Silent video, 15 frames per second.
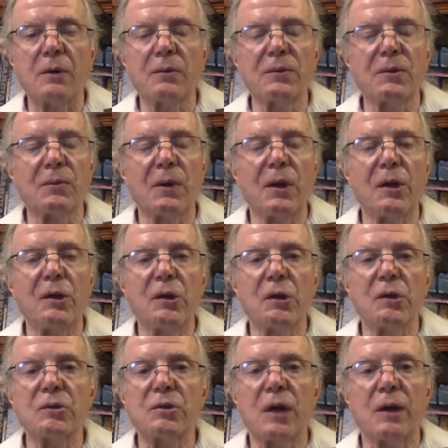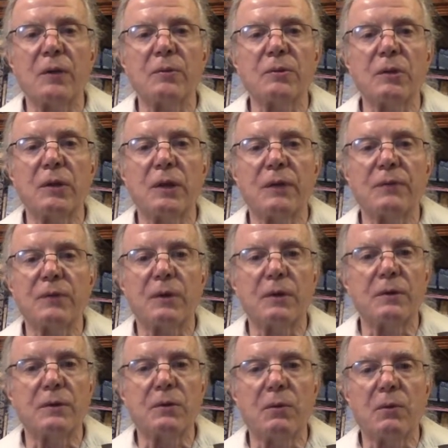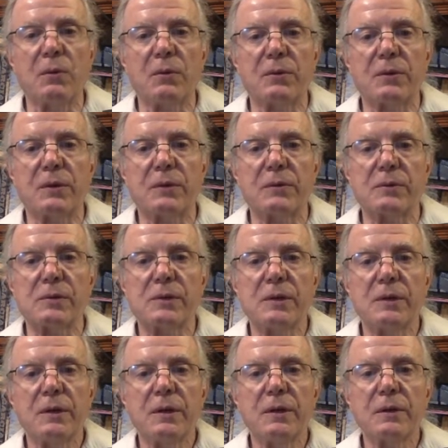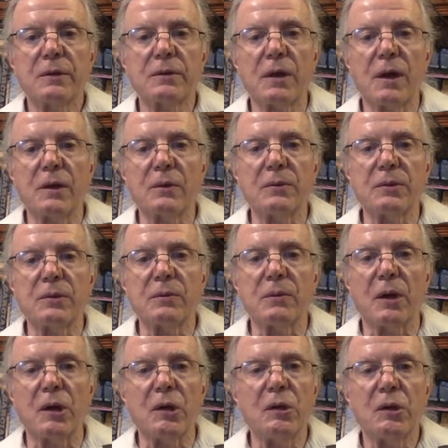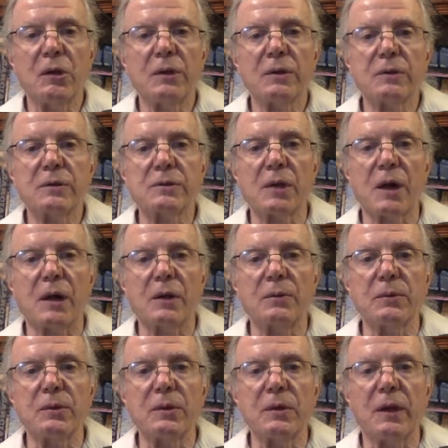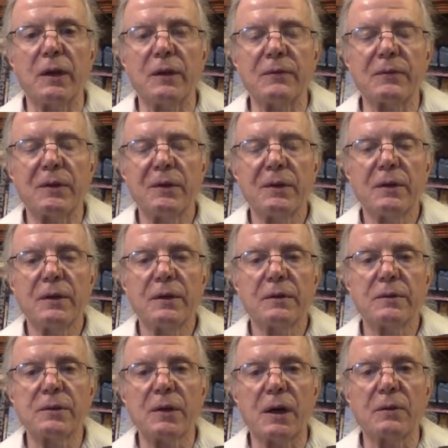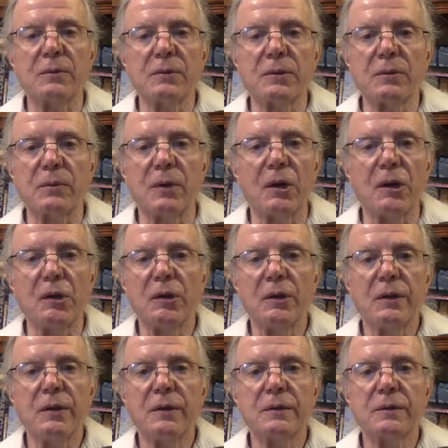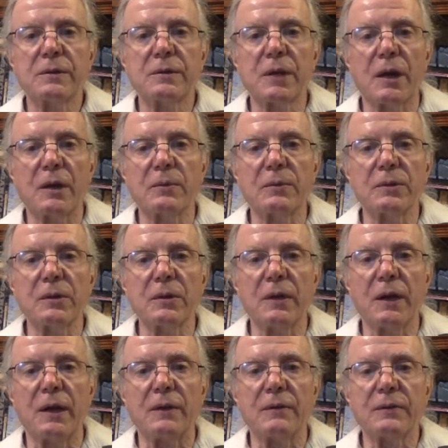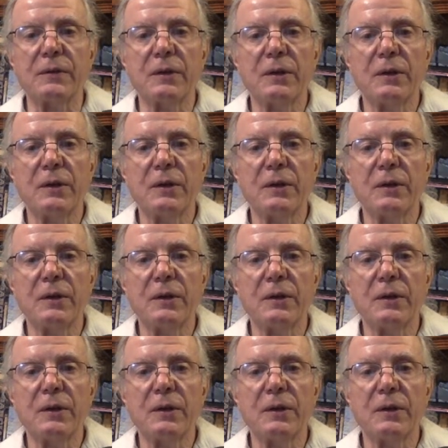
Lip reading: with the right and tak with the left on quarter notes. Tak with the right, tak with the left, tak with the right, tak with the left.